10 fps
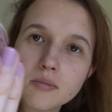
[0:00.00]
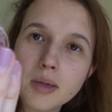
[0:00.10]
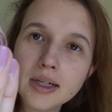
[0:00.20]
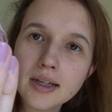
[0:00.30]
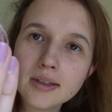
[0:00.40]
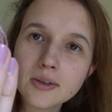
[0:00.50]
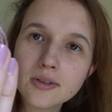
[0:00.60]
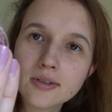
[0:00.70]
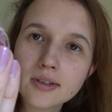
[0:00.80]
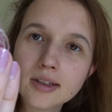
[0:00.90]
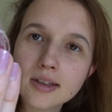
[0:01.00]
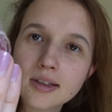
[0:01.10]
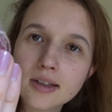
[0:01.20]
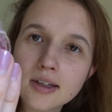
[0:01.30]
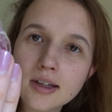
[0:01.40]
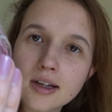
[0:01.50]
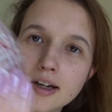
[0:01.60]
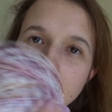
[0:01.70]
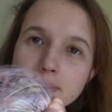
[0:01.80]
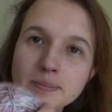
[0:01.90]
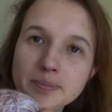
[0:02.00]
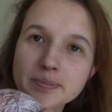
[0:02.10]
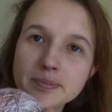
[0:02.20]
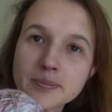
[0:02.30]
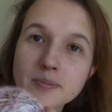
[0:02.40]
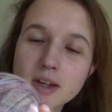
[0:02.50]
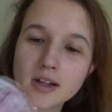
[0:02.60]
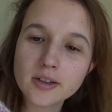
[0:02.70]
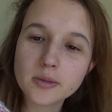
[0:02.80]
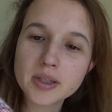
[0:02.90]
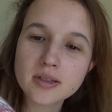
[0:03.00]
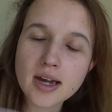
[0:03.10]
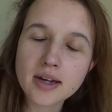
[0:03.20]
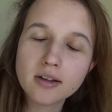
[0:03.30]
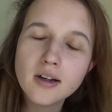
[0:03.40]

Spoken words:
My nails are a little bit sad.